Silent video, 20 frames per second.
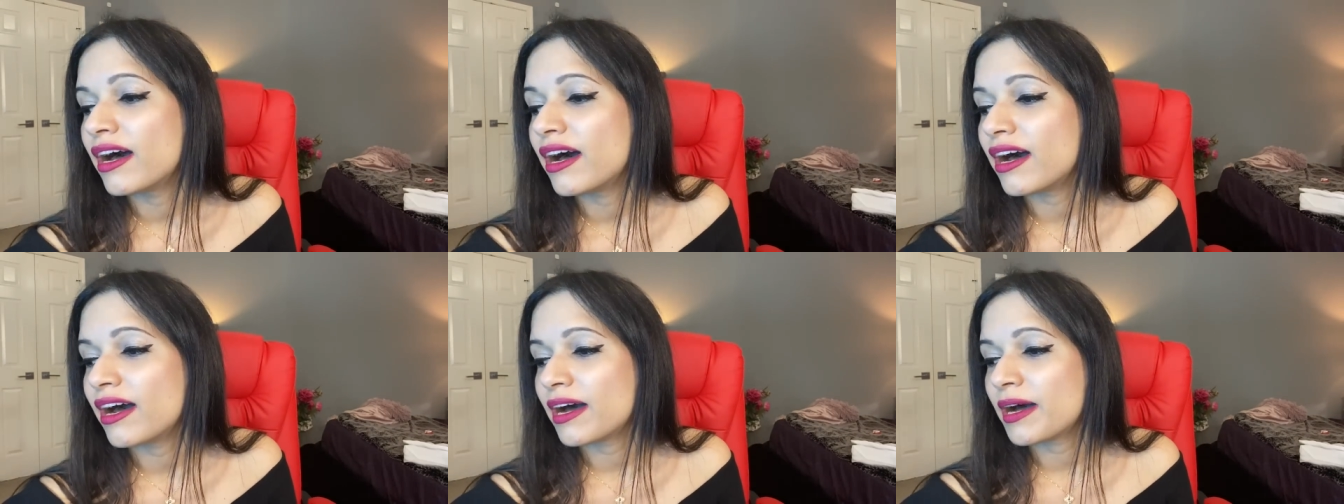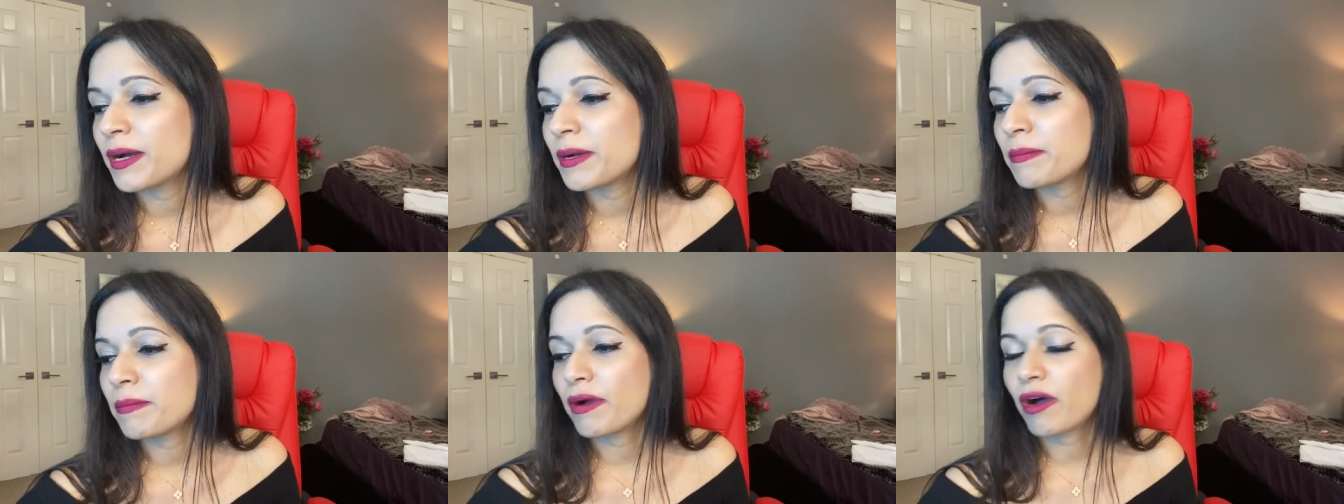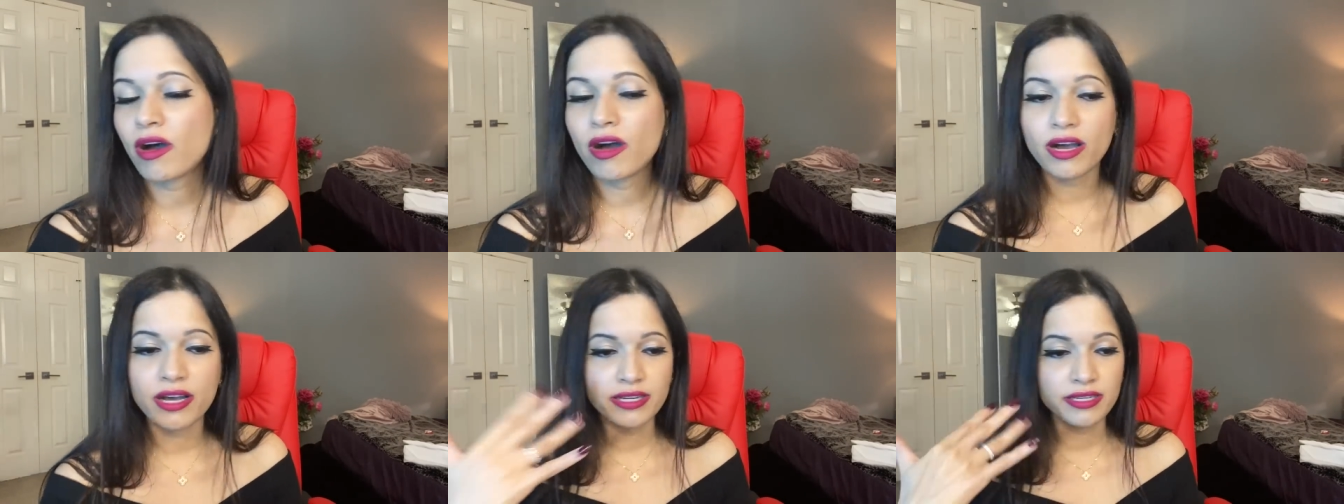
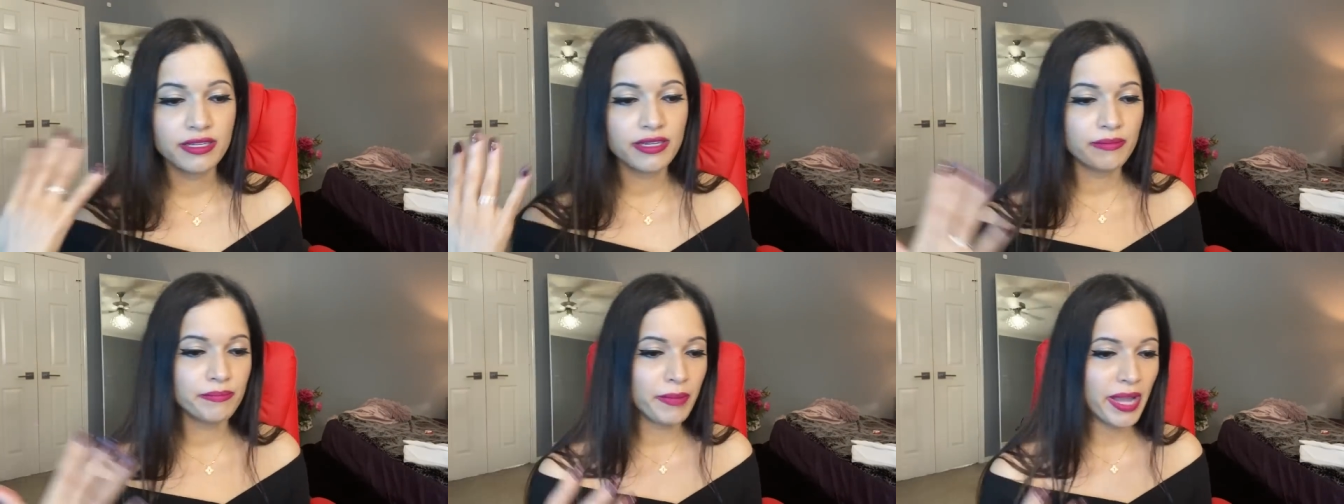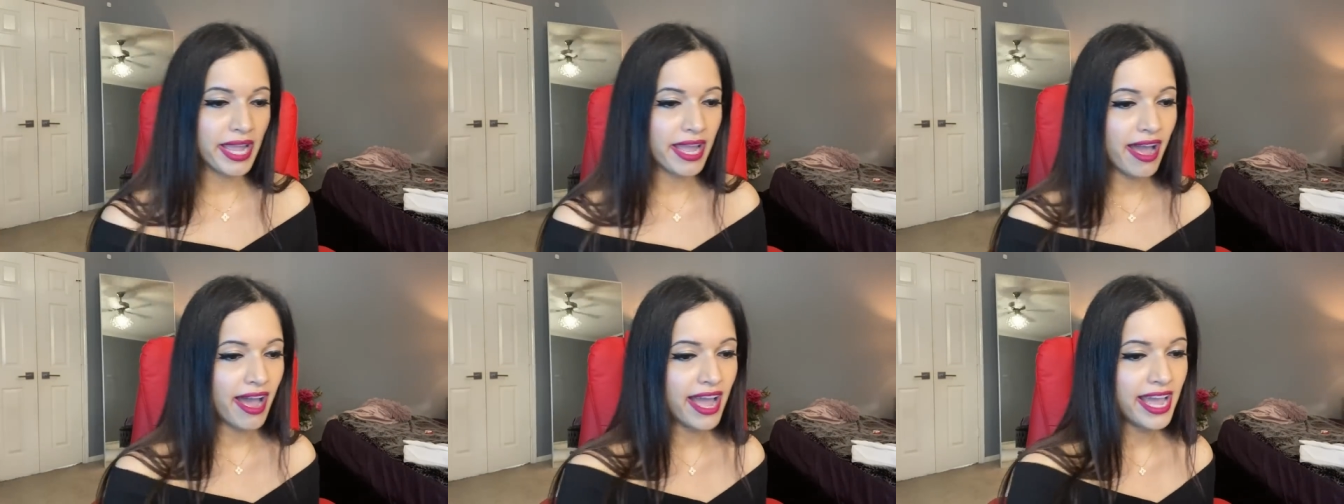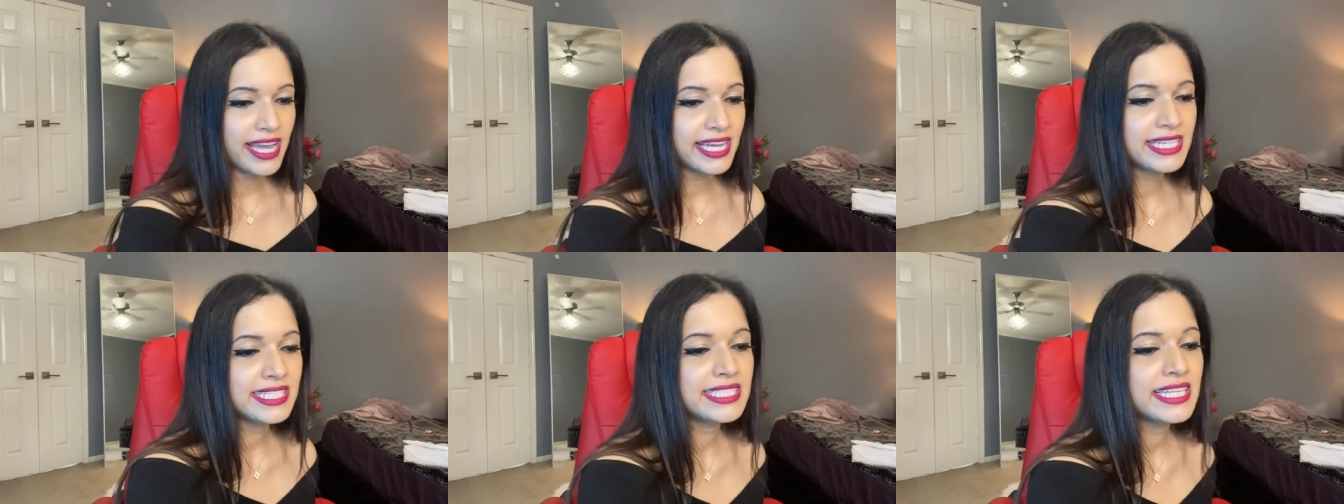on my
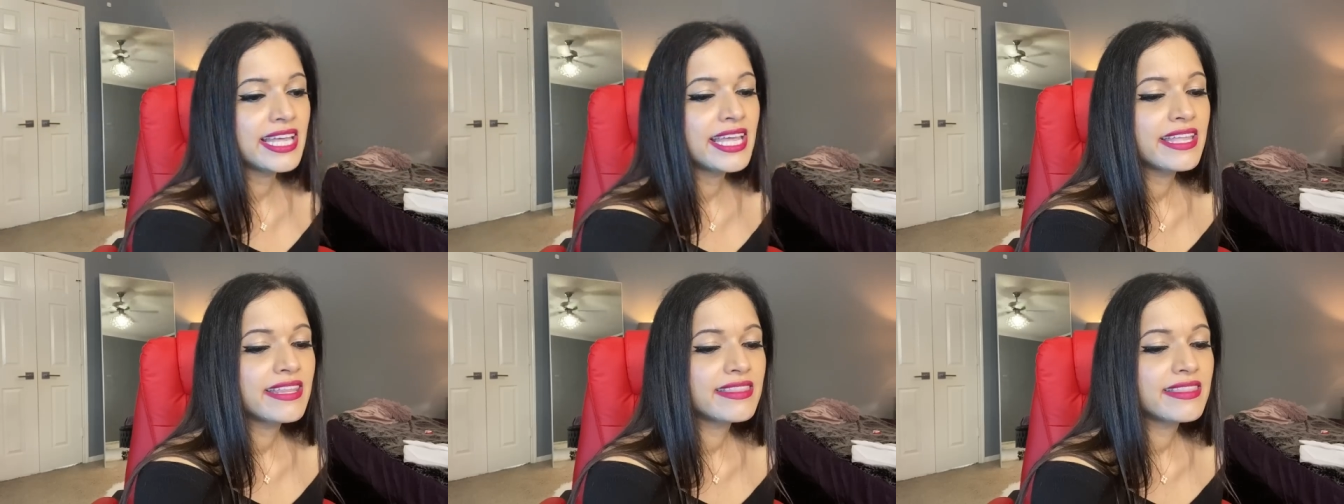eyes.